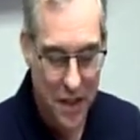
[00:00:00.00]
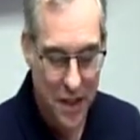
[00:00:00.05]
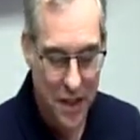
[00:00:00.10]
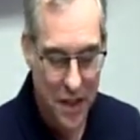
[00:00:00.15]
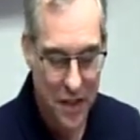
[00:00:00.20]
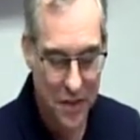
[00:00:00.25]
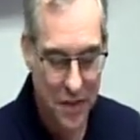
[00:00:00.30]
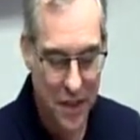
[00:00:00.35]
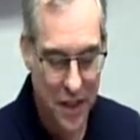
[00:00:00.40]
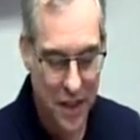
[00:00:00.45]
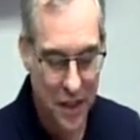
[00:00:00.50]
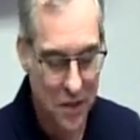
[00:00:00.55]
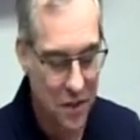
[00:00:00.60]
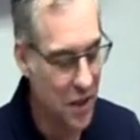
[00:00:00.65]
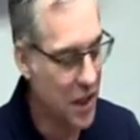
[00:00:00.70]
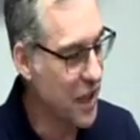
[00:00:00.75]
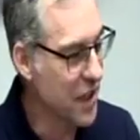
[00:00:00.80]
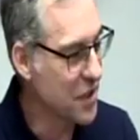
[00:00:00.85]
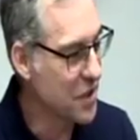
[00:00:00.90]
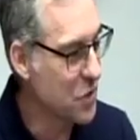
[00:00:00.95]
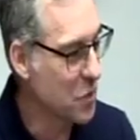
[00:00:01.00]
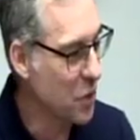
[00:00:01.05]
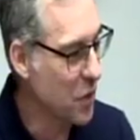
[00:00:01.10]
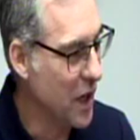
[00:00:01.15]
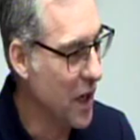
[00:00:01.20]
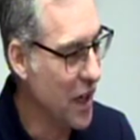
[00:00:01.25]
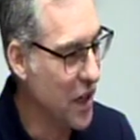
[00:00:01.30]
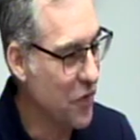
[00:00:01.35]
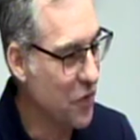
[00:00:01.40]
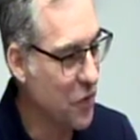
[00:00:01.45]
it's like Lot's
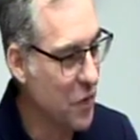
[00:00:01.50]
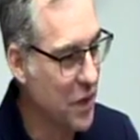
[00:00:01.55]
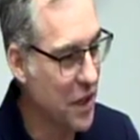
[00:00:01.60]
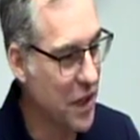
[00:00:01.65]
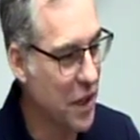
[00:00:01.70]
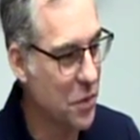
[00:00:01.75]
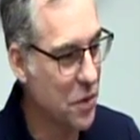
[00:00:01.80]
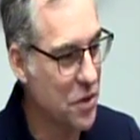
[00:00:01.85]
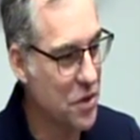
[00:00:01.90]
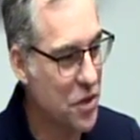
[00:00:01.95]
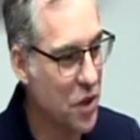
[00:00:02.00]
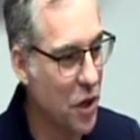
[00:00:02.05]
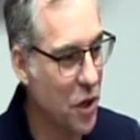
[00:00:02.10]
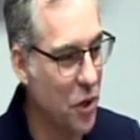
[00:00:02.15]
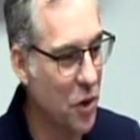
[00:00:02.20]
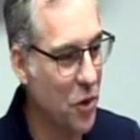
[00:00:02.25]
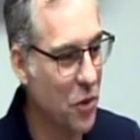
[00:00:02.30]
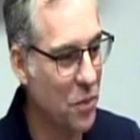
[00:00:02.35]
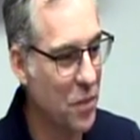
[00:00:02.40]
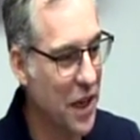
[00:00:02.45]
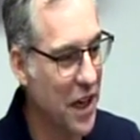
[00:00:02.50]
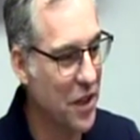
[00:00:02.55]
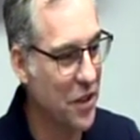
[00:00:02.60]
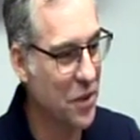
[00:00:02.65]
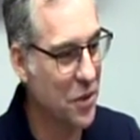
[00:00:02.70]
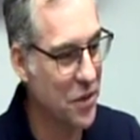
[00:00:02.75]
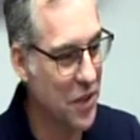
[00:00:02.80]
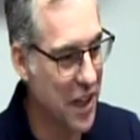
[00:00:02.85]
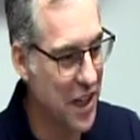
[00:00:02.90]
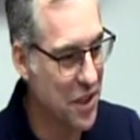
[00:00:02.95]
wife when they were told by
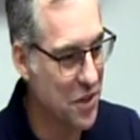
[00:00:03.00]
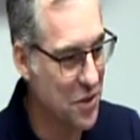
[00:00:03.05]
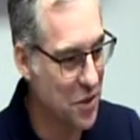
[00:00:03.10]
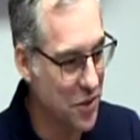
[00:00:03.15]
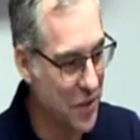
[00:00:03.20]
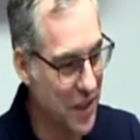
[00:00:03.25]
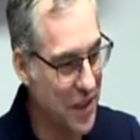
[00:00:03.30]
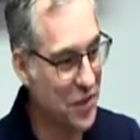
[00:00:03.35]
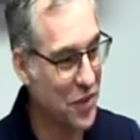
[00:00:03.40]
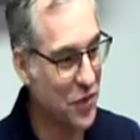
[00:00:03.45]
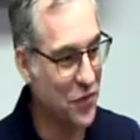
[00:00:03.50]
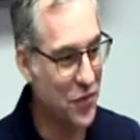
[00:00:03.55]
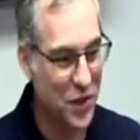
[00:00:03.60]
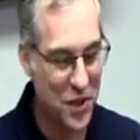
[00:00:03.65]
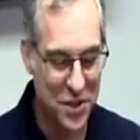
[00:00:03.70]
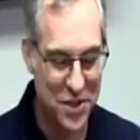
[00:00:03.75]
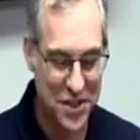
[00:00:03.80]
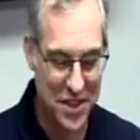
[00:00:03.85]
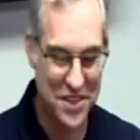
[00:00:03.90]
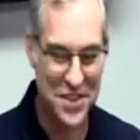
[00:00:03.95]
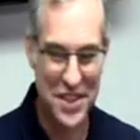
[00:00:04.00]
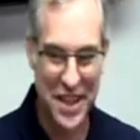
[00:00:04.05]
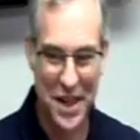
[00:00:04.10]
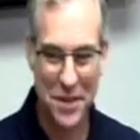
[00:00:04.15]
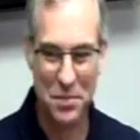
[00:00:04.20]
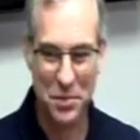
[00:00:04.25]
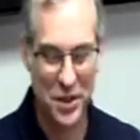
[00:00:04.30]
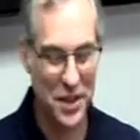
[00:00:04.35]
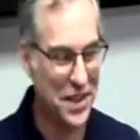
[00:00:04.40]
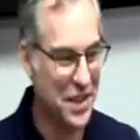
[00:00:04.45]
those angels. That's the first
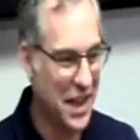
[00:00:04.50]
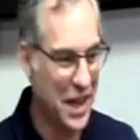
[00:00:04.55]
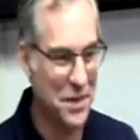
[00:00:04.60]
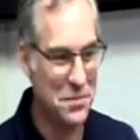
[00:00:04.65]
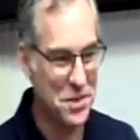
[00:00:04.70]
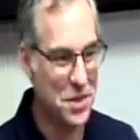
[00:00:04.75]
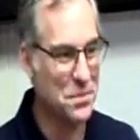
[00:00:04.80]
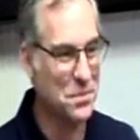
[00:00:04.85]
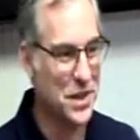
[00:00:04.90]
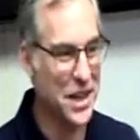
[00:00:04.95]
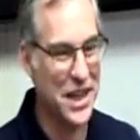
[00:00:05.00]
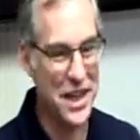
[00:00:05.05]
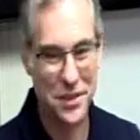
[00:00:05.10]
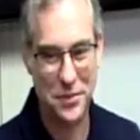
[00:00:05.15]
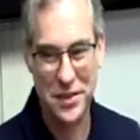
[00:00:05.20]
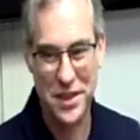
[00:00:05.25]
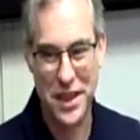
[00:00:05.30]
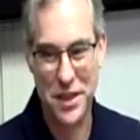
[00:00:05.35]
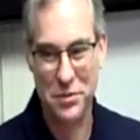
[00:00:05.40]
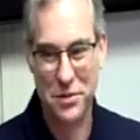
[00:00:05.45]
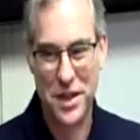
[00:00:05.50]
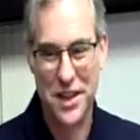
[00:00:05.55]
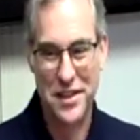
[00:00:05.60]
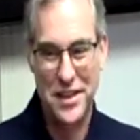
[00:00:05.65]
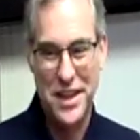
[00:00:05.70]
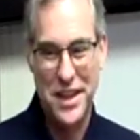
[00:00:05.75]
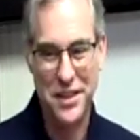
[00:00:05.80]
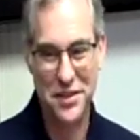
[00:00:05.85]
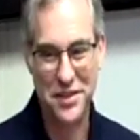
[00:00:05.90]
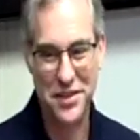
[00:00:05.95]
example that came to mind when I read
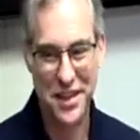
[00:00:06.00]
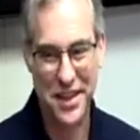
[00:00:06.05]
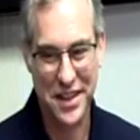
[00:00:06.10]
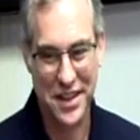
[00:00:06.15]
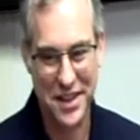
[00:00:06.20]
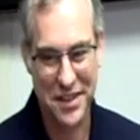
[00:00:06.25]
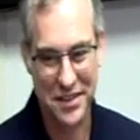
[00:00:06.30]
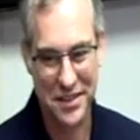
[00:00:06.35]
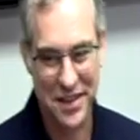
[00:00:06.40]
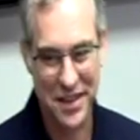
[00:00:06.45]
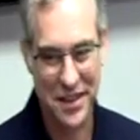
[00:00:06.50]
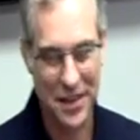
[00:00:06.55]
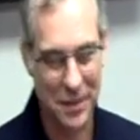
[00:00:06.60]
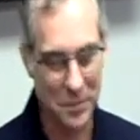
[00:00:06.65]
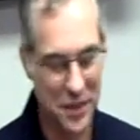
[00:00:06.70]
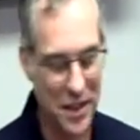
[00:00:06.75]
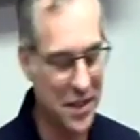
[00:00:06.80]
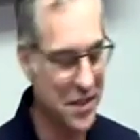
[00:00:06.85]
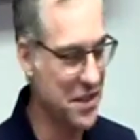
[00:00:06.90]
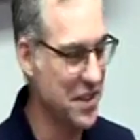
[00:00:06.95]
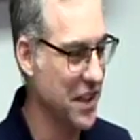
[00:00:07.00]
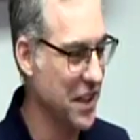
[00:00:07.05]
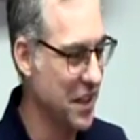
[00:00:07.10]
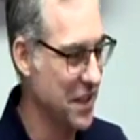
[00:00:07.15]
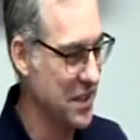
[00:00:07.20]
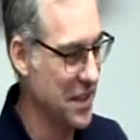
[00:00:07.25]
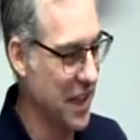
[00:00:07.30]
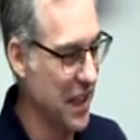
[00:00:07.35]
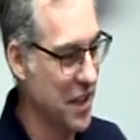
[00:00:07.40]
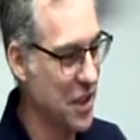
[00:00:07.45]
that. It's like it's like I'm not saying
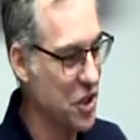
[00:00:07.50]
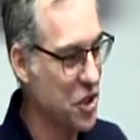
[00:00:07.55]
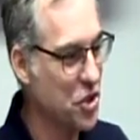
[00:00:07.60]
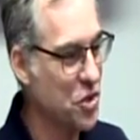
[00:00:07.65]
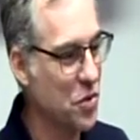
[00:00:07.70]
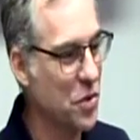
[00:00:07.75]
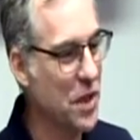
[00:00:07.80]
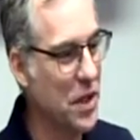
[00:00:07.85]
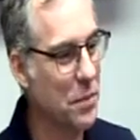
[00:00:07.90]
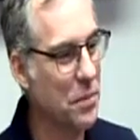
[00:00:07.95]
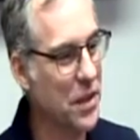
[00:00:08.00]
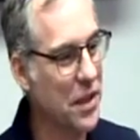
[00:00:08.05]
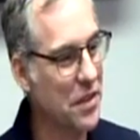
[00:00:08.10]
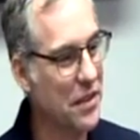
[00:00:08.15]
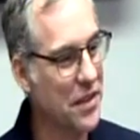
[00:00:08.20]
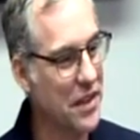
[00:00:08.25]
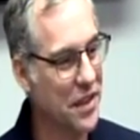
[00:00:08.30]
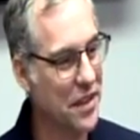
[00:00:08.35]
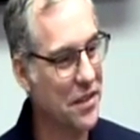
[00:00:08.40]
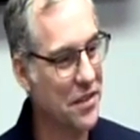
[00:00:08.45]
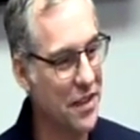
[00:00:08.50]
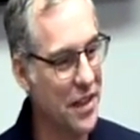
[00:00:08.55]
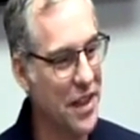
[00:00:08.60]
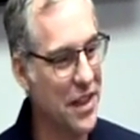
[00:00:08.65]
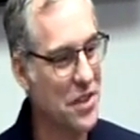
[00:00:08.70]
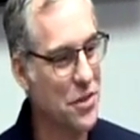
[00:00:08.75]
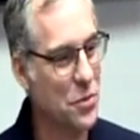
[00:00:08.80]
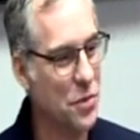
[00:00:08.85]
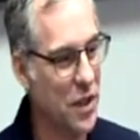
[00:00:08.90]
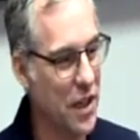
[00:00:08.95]
it's that extreme, but like
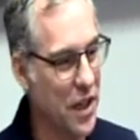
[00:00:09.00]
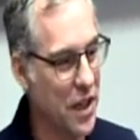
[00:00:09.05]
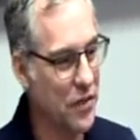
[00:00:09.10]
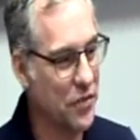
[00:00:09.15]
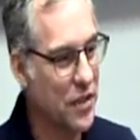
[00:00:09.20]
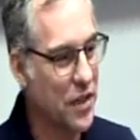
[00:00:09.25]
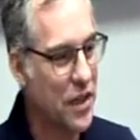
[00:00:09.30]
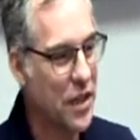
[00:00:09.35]
Lot's wife